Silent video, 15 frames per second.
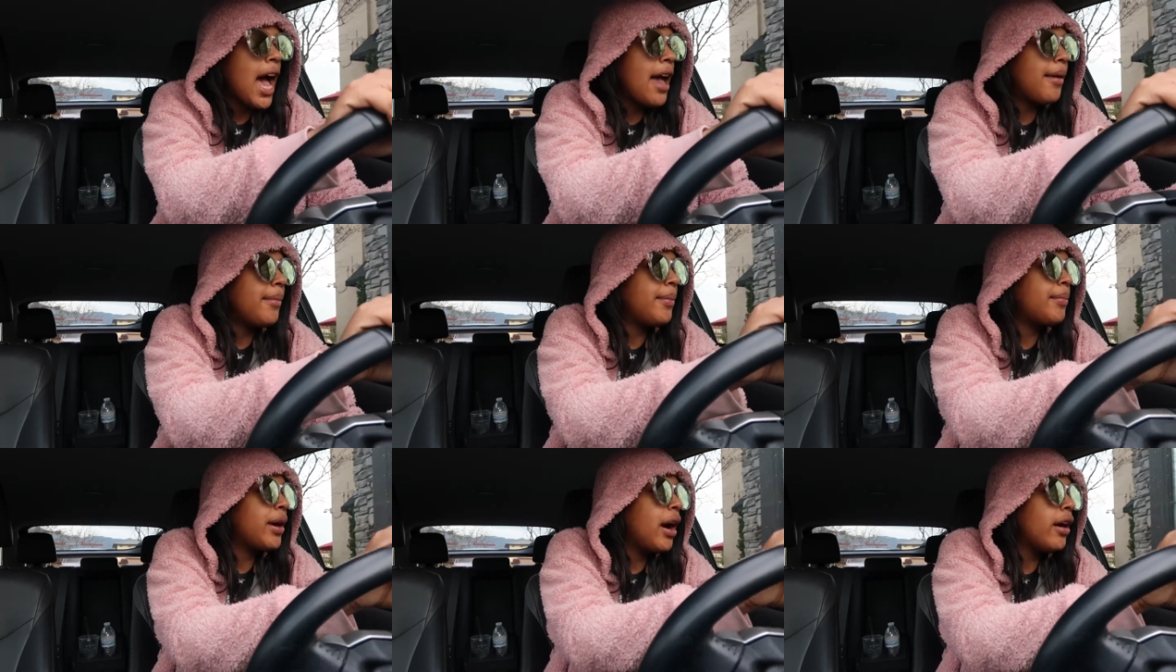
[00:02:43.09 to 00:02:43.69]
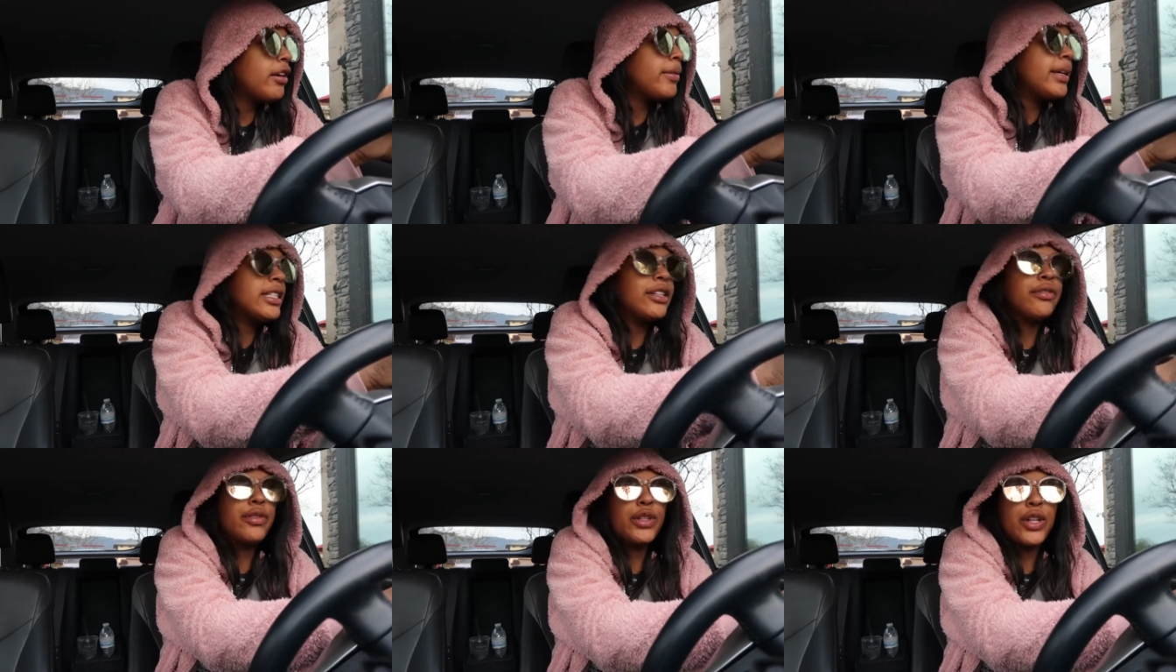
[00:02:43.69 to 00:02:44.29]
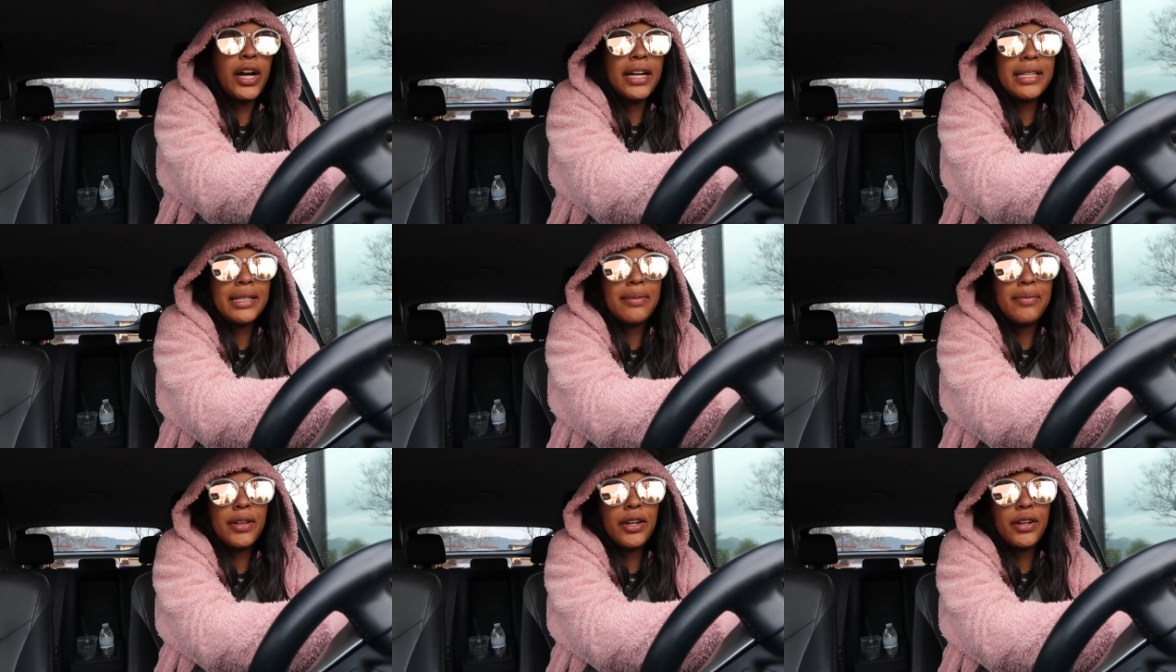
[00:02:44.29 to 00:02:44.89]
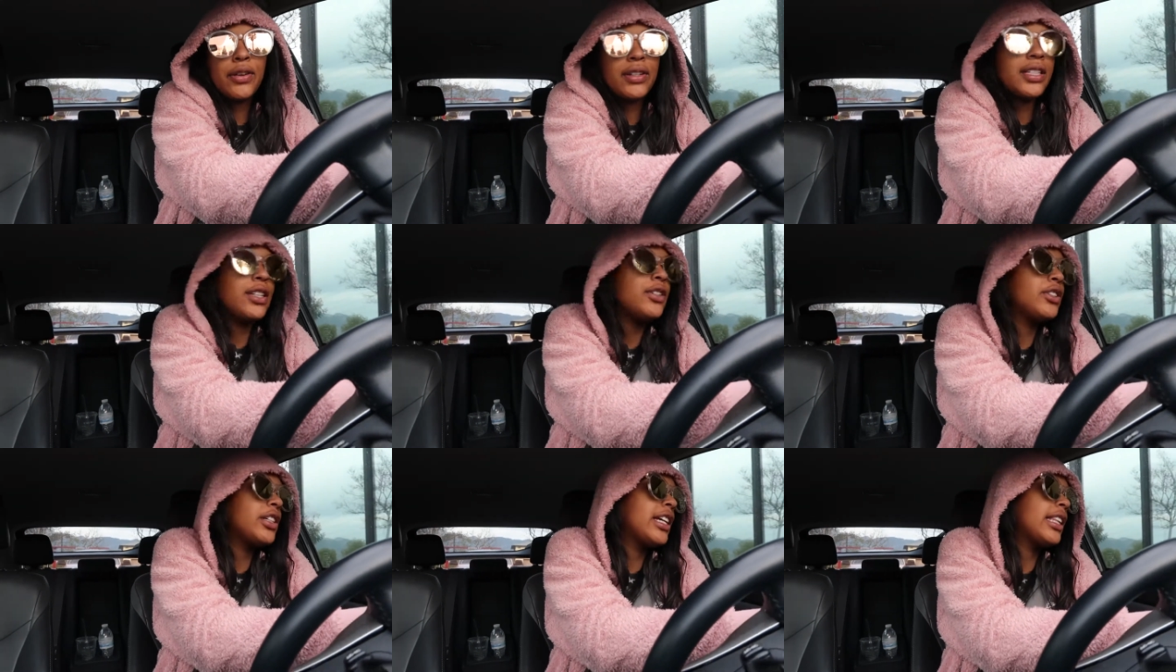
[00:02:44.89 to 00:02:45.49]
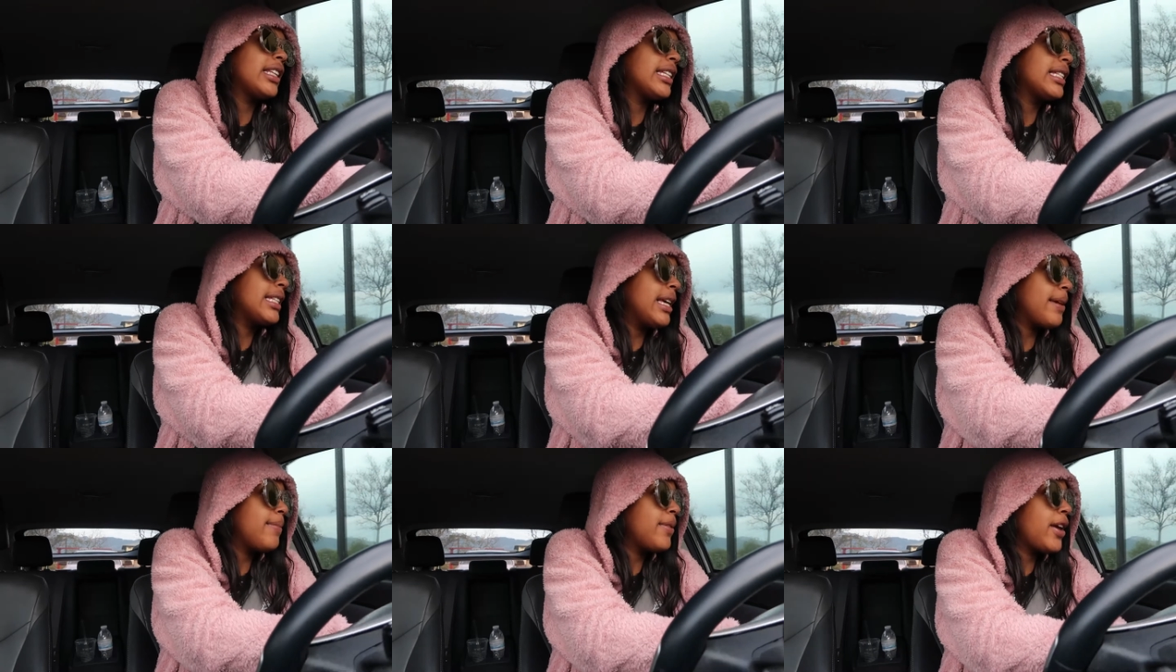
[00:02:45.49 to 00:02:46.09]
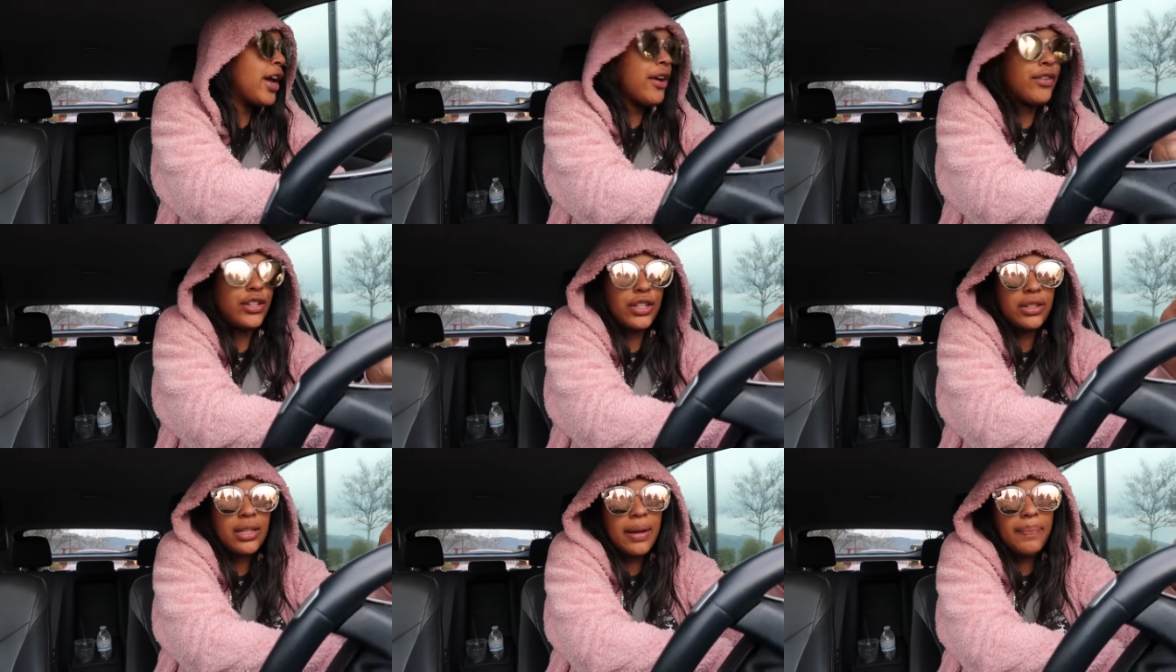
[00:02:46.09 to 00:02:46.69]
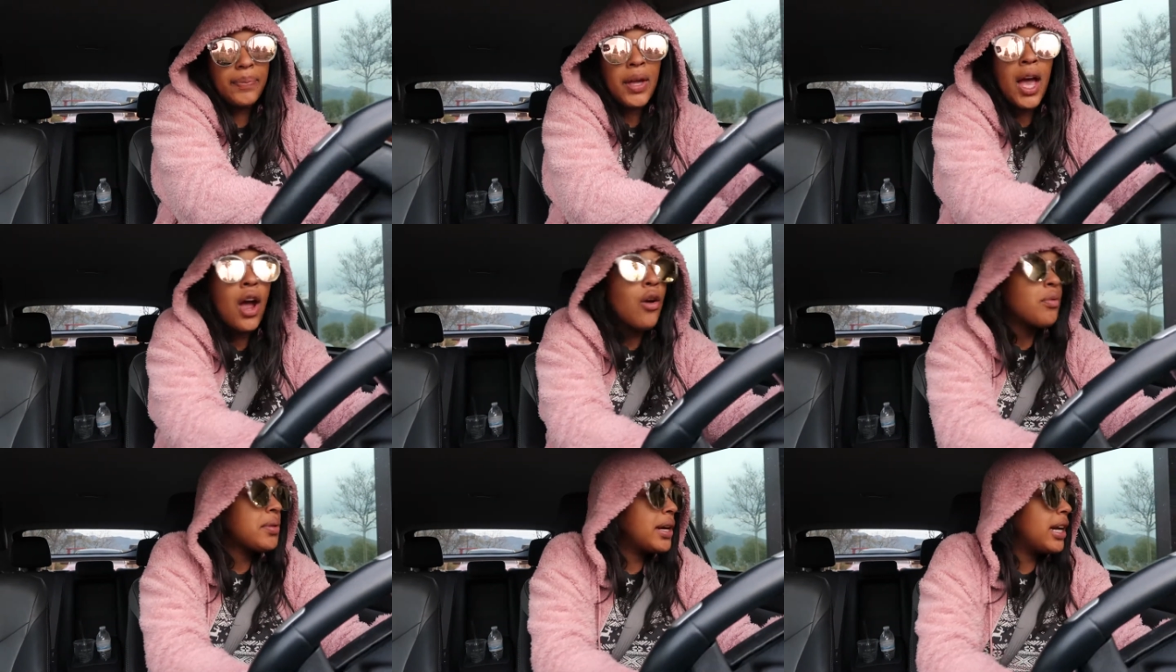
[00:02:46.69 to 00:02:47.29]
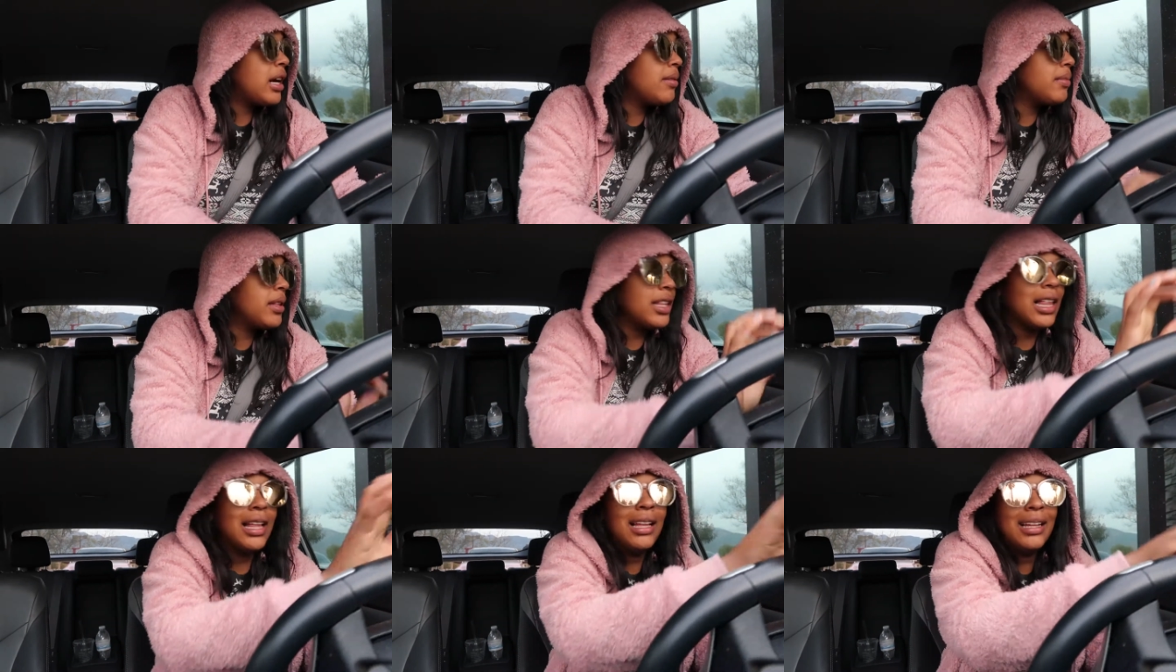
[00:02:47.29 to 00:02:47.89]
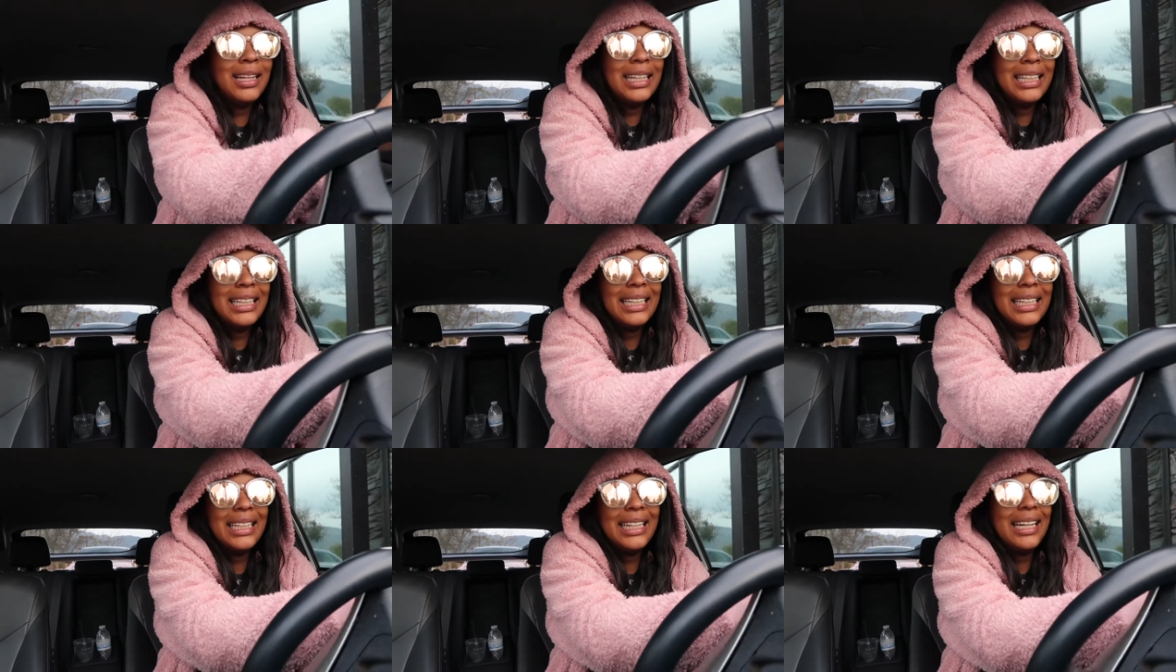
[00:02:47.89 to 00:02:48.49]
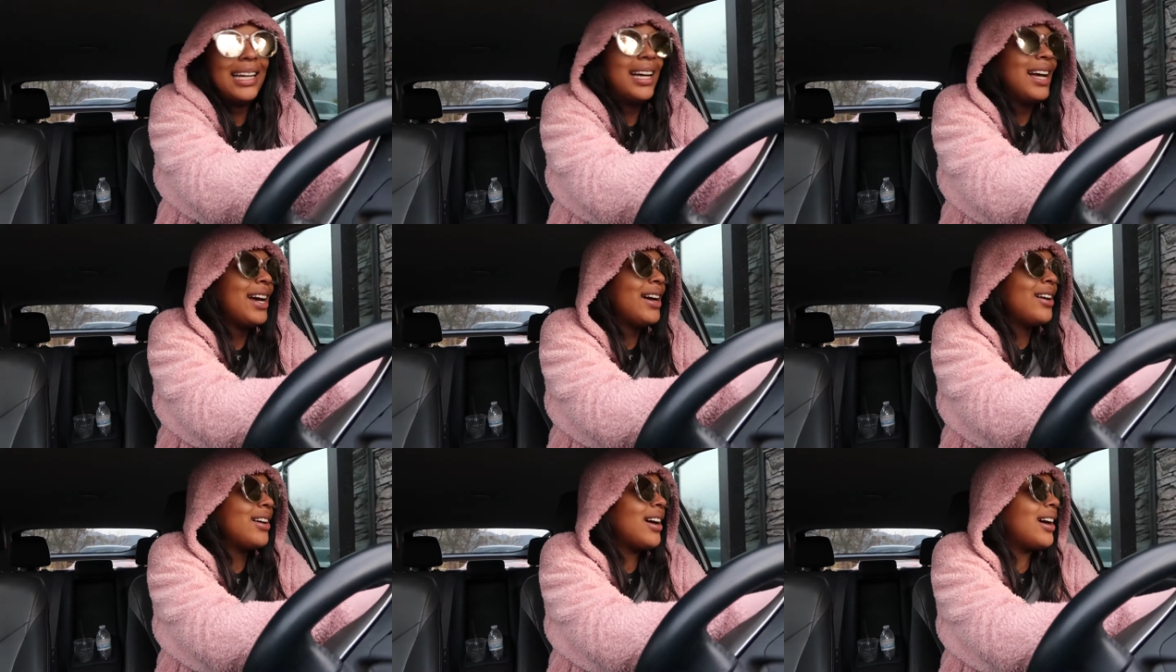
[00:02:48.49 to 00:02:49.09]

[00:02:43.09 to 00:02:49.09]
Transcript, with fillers: I'm proud of myself for trying something new because I usually get the same thing every single time. Right now I'm in the